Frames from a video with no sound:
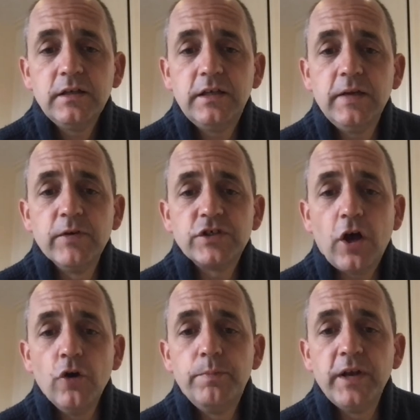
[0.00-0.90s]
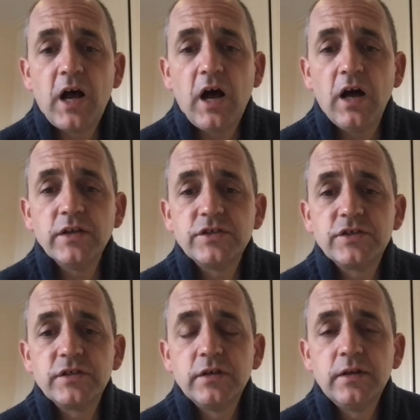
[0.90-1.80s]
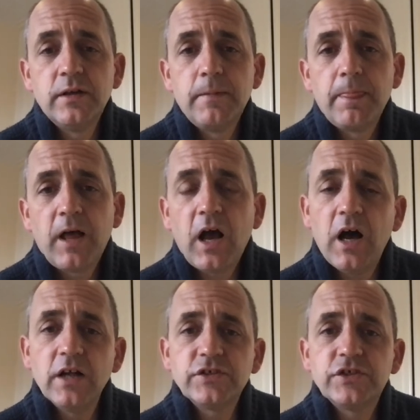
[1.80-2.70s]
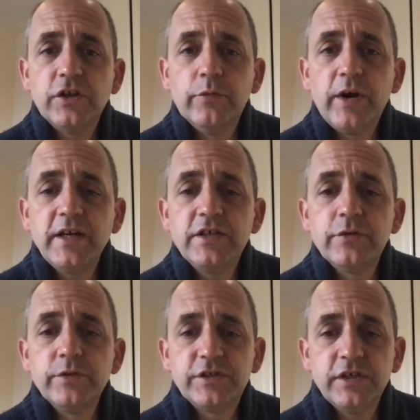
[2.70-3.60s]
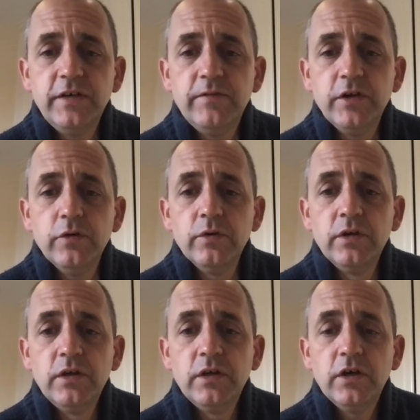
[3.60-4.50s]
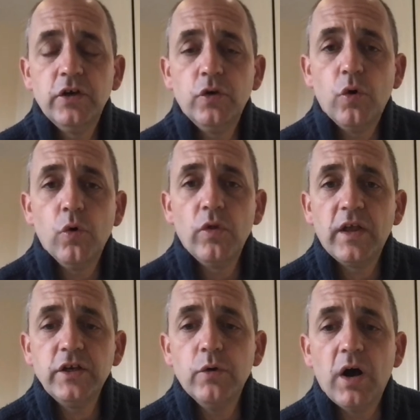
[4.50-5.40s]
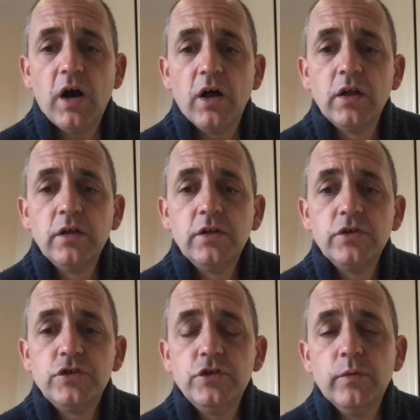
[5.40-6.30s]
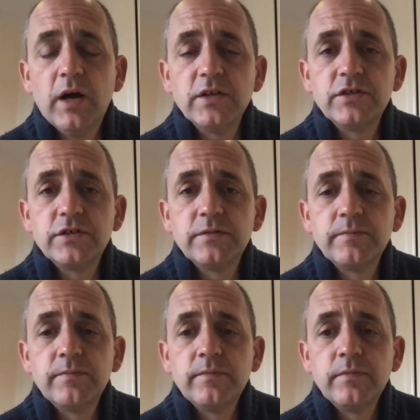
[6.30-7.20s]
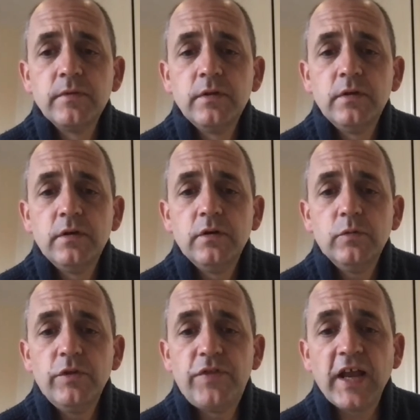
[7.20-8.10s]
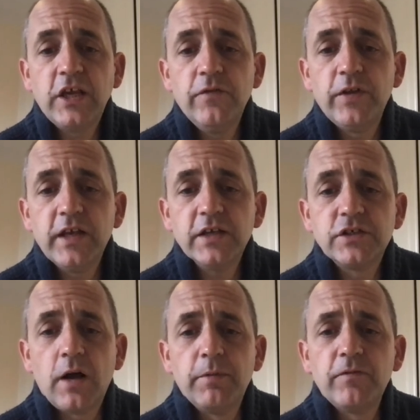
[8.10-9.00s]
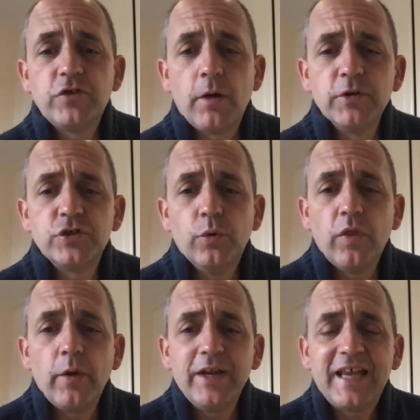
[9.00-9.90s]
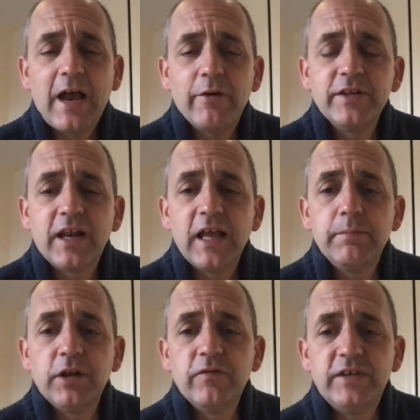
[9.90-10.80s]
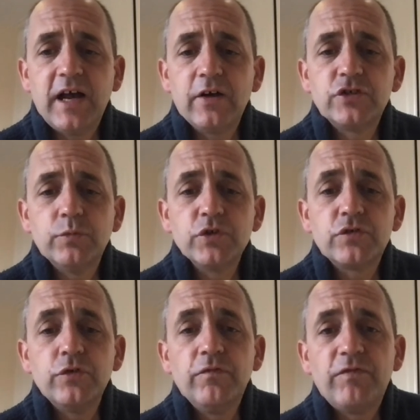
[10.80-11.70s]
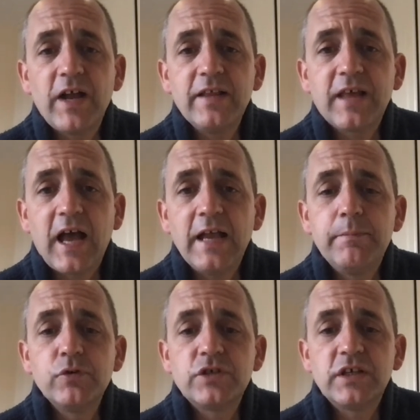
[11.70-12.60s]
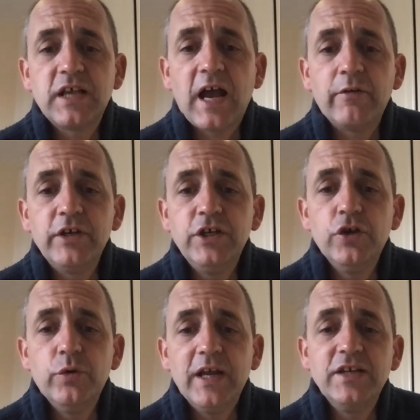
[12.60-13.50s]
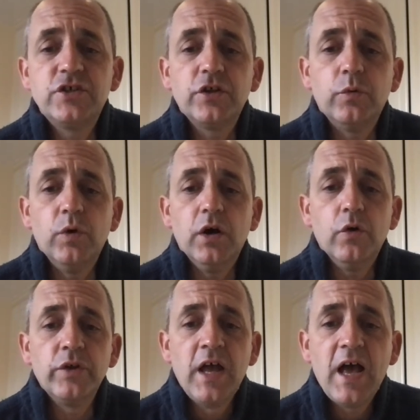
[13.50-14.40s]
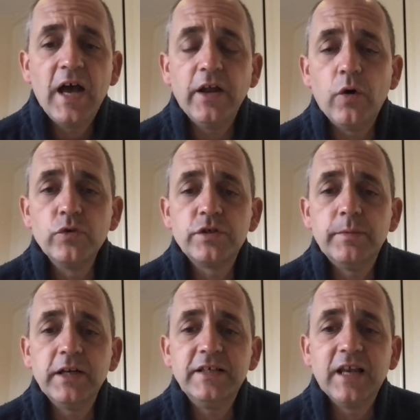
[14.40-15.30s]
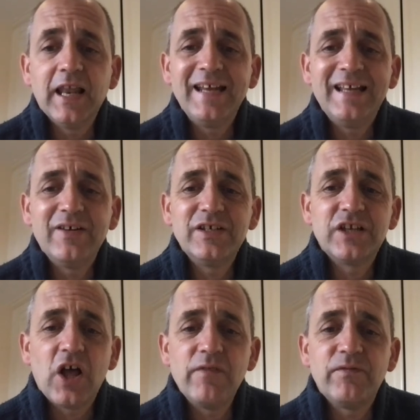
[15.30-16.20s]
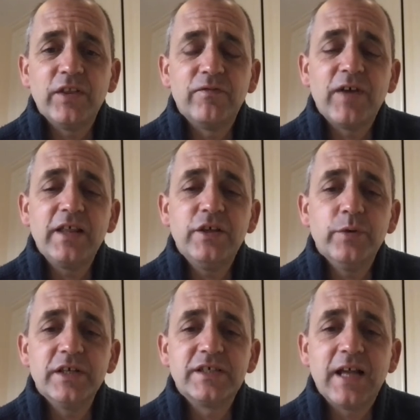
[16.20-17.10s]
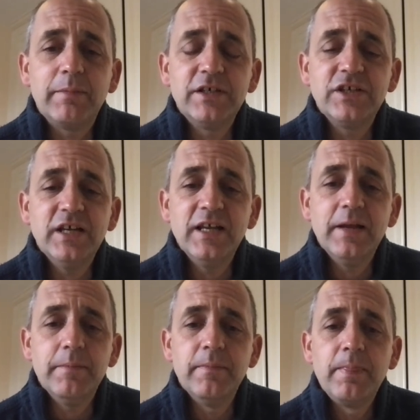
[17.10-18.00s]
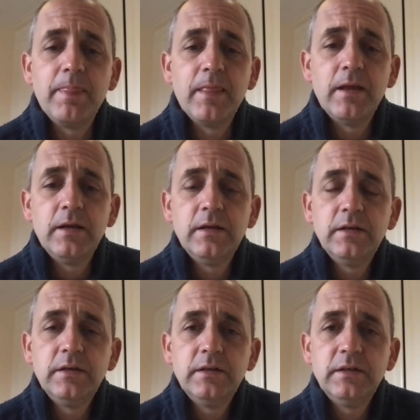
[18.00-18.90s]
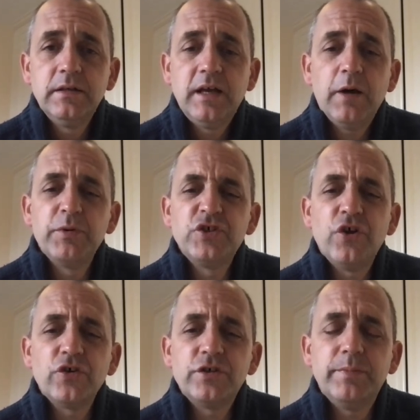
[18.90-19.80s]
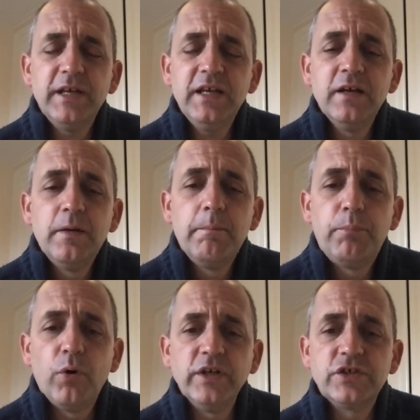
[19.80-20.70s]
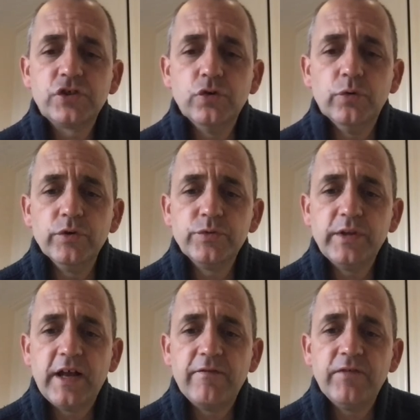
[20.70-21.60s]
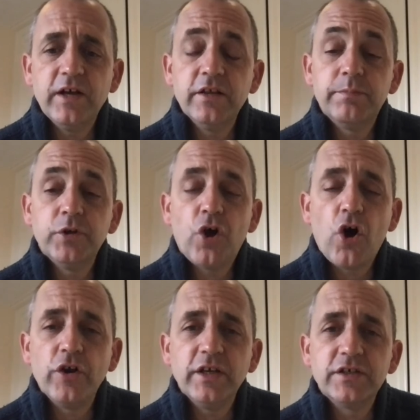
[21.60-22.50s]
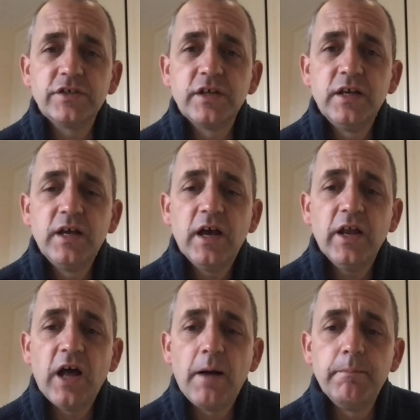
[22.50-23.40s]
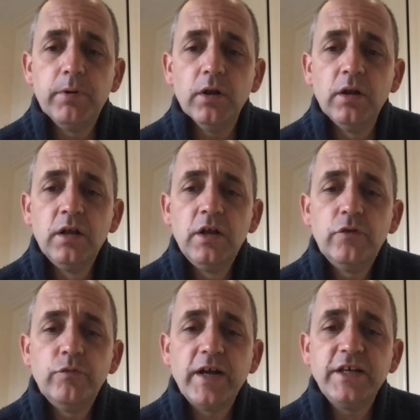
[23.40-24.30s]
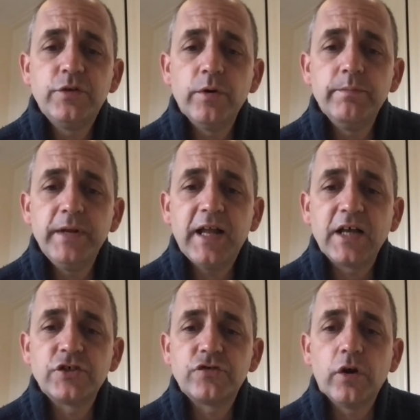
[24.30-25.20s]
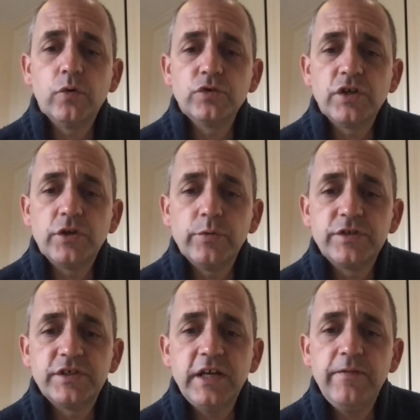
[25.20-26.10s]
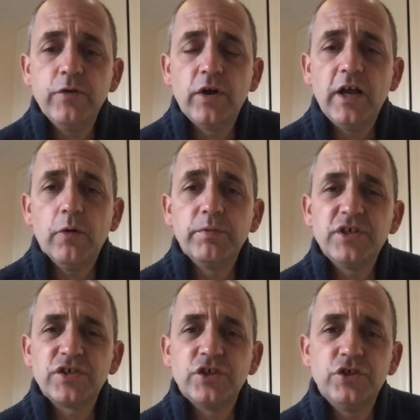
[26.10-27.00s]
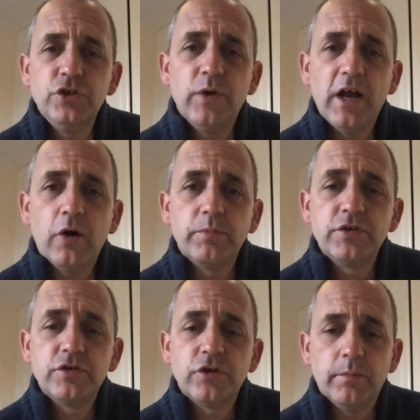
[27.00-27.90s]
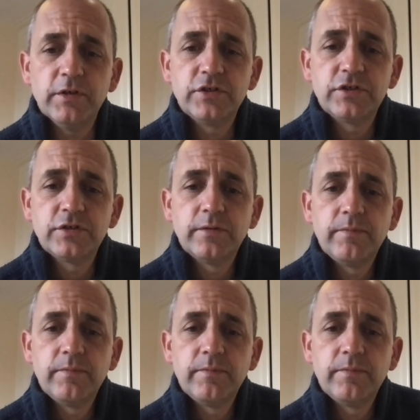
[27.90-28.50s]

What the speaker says: Give us open hearts, hearts that are ready to receive you and all that you are to us. We thank you for the example of Thomas, who, although he carried the label of doubter, was through faith able to carry you into the world and ultimately to lay down his life for the faith you had established in him. Help us not to be point scorers with our faith, but honest and humble, ready to admit our struggles and to receive your help just as you helped Thomas.